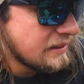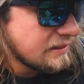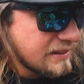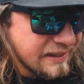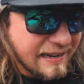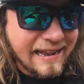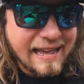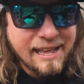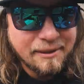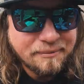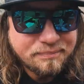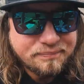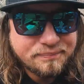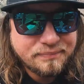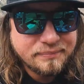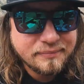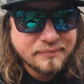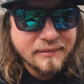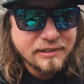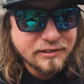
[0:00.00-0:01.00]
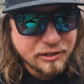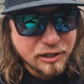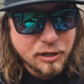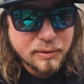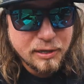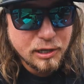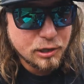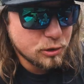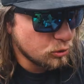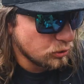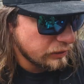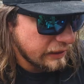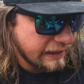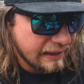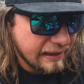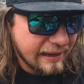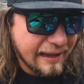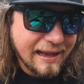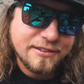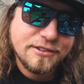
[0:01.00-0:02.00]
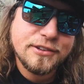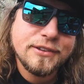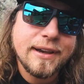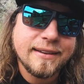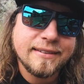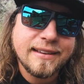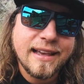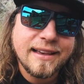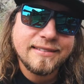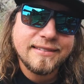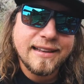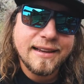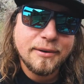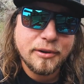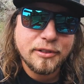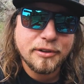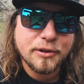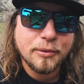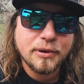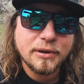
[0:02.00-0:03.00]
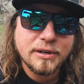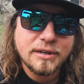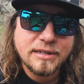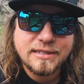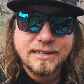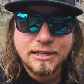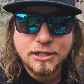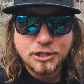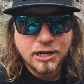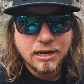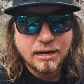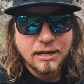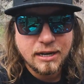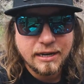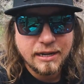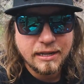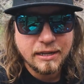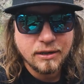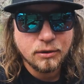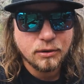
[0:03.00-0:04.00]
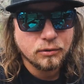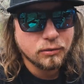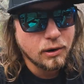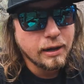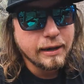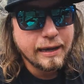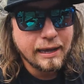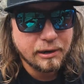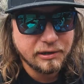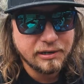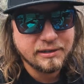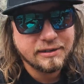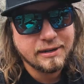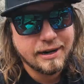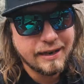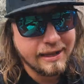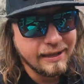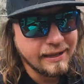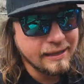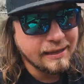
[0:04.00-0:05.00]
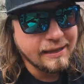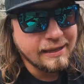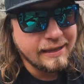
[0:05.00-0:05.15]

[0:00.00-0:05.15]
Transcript: Today, is going to be a cool day. I asked you guys last night whether you wanted to see shed hunting or rock hounding today,